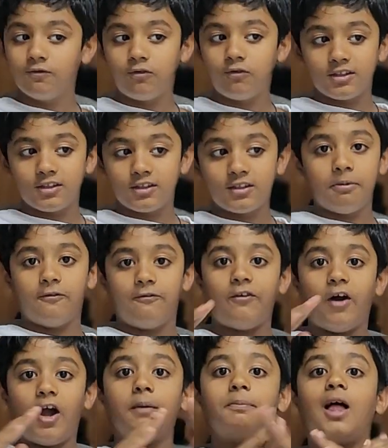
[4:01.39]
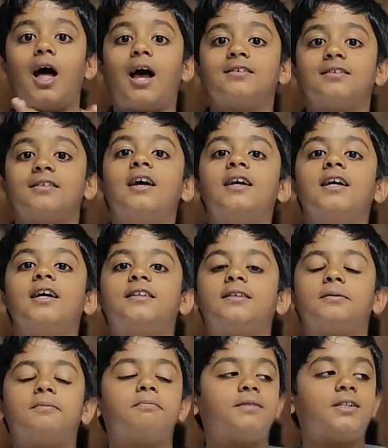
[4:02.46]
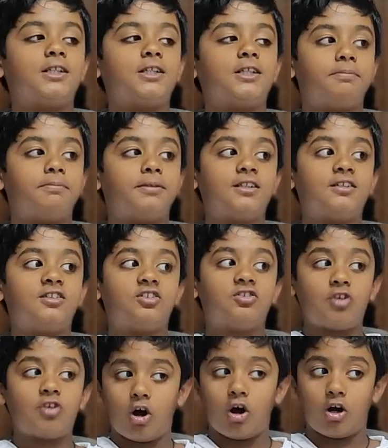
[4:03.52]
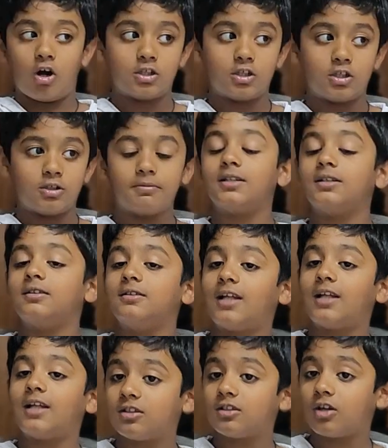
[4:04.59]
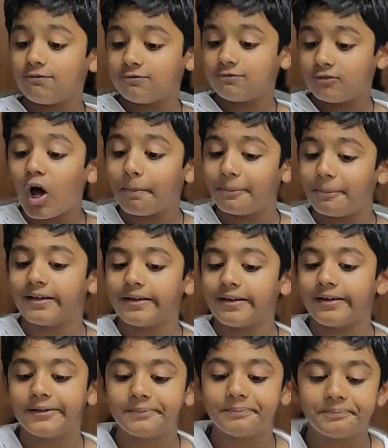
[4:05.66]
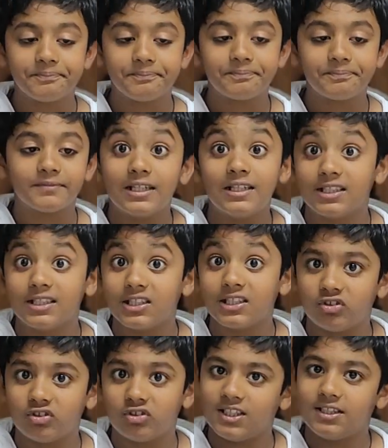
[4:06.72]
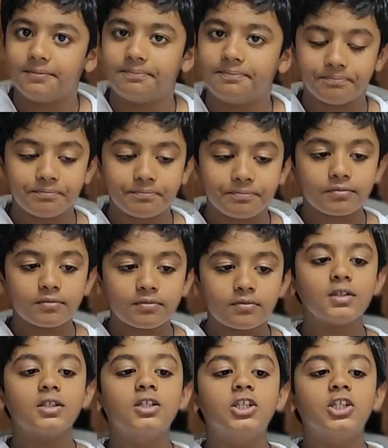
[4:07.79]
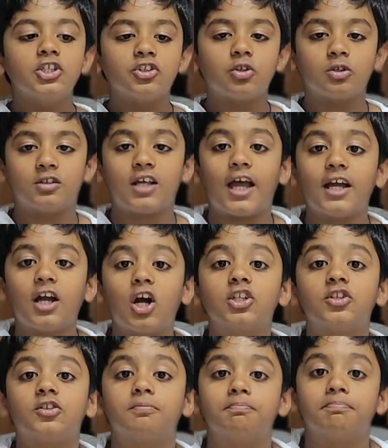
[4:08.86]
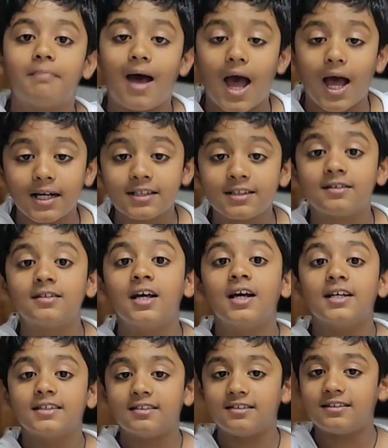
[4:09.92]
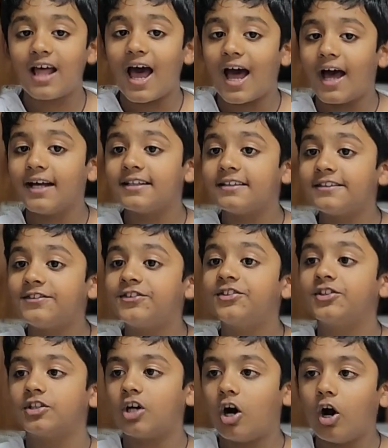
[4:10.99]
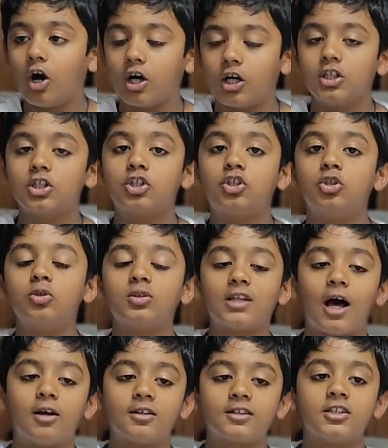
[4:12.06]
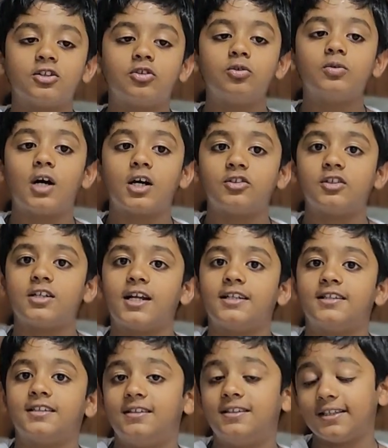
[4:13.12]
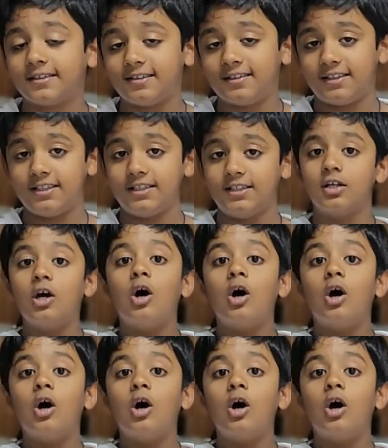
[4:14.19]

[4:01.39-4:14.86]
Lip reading: For example, Fire Blast is in a big star, but that's off topic, literally. So Zygarde's max stats are 2,260.